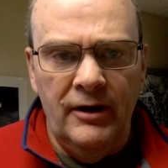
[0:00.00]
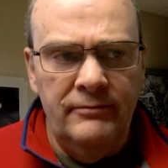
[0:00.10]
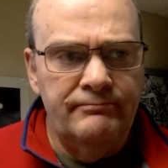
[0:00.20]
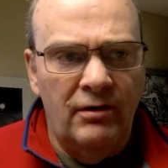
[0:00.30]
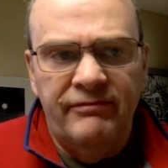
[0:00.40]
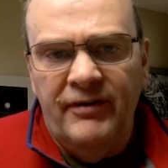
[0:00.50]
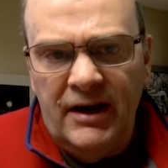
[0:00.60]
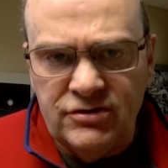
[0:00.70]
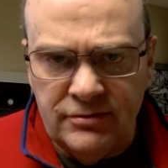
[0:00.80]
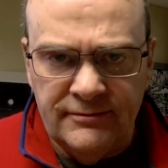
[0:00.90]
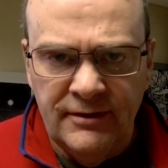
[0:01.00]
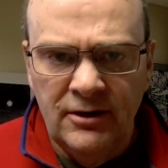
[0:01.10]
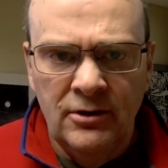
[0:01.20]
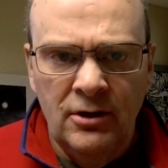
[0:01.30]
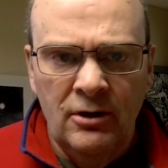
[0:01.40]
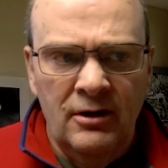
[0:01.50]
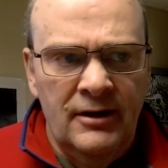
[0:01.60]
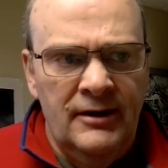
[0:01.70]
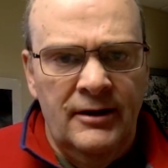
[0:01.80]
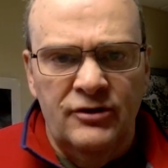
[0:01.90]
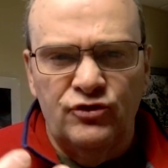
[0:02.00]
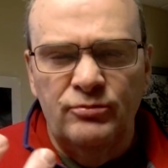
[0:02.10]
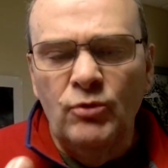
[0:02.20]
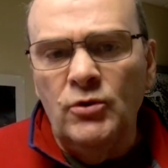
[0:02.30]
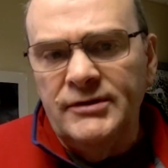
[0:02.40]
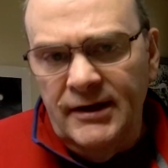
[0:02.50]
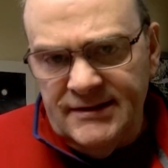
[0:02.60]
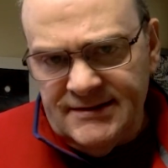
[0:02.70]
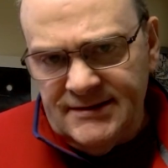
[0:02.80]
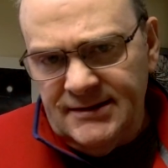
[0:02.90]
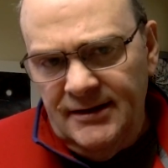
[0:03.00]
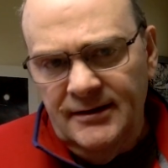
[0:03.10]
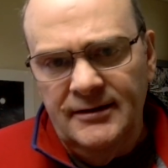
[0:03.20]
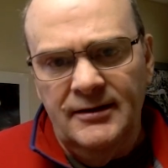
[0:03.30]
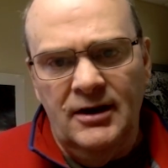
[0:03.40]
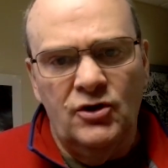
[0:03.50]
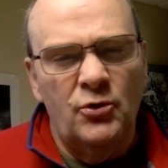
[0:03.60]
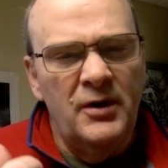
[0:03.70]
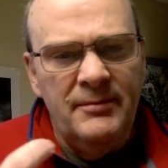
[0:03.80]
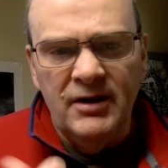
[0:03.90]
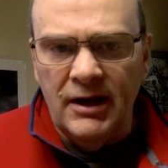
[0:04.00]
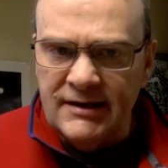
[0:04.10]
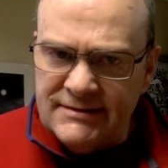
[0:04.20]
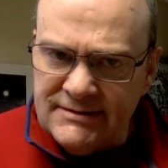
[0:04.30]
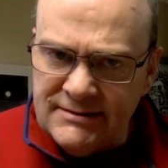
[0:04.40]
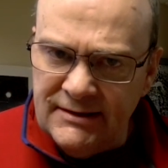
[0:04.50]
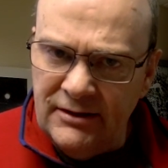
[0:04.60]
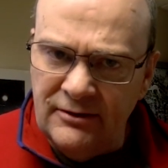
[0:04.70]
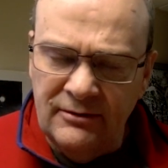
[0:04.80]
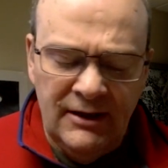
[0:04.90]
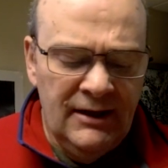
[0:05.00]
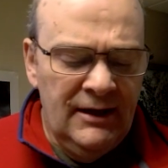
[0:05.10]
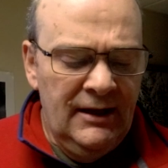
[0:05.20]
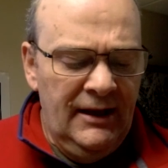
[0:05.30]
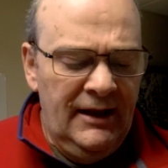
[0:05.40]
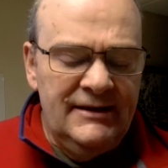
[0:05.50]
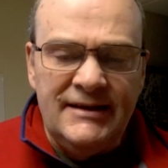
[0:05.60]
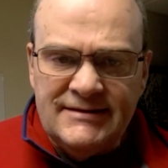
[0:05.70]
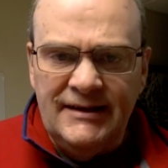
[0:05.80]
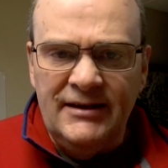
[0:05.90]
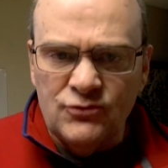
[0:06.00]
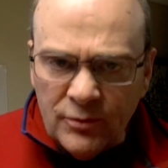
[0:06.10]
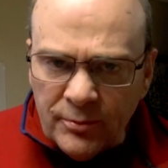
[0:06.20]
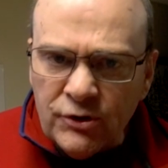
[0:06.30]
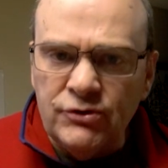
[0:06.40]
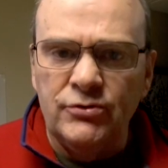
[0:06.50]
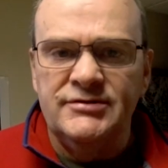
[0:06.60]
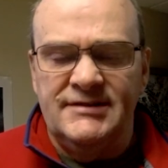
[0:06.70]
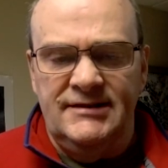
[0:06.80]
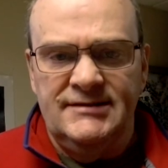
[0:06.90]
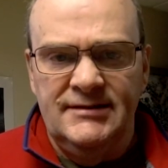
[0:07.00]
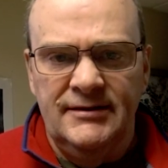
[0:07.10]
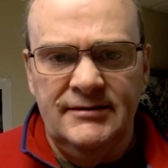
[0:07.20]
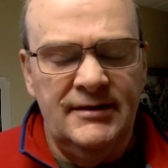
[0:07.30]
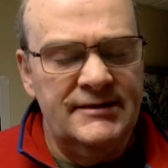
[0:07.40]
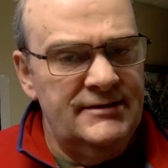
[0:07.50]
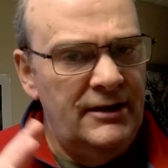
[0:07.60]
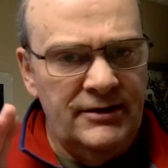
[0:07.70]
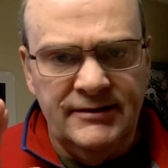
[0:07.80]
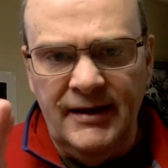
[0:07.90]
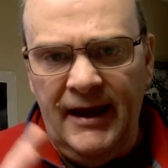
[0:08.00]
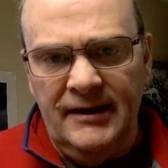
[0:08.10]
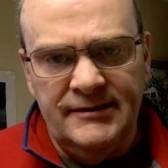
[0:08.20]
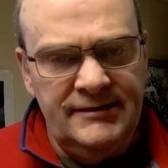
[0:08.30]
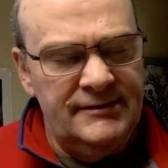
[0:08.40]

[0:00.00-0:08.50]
imperfection, smoothness, creaminess, you know, and these lenses will produce this. It's not a tack